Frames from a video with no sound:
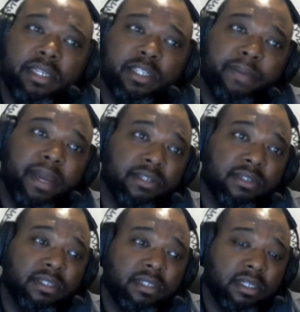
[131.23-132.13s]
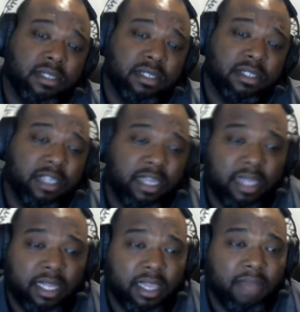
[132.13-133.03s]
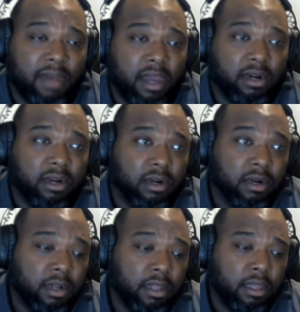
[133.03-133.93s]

dispatchers to see if that monitor